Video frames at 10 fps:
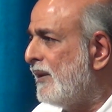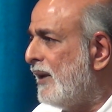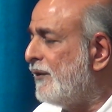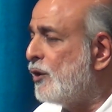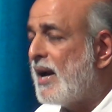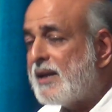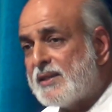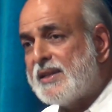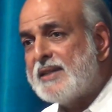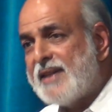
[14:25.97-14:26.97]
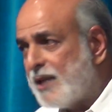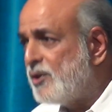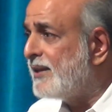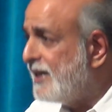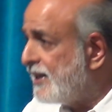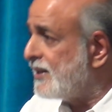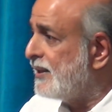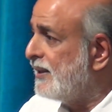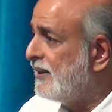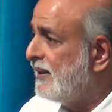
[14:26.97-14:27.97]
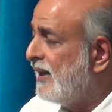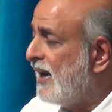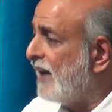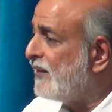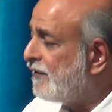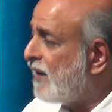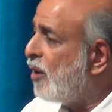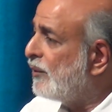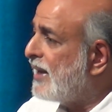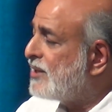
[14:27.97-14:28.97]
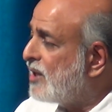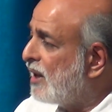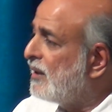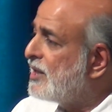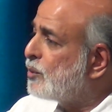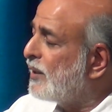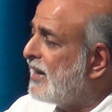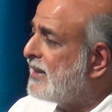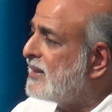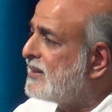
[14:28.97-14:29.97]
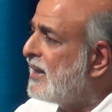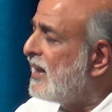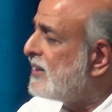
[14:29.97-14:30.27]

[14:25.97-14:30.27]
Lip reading: In the United States, they actually did it. And they found that journalists were rated